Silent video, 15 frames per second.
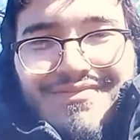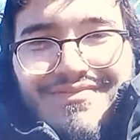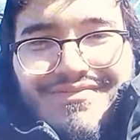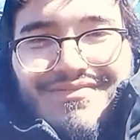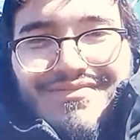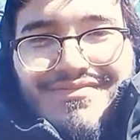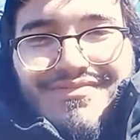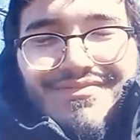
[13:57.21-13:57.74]

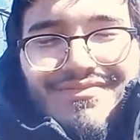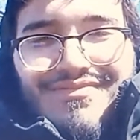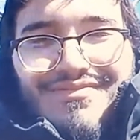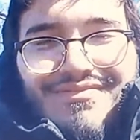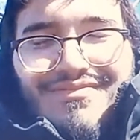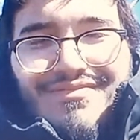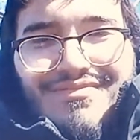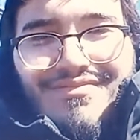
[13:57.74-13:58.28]
my son was a
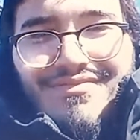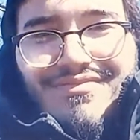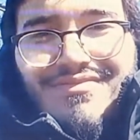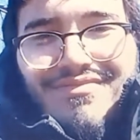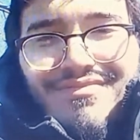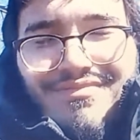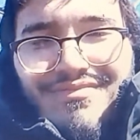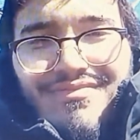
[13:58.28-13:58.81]
baby.
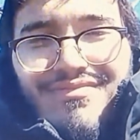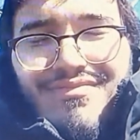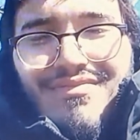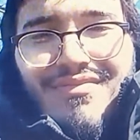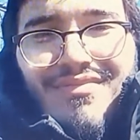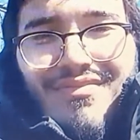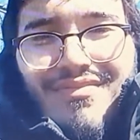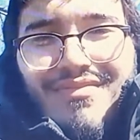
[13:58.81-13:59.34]
You know what I'm
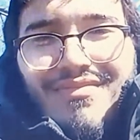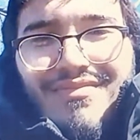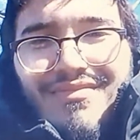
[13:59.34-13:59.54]
saying?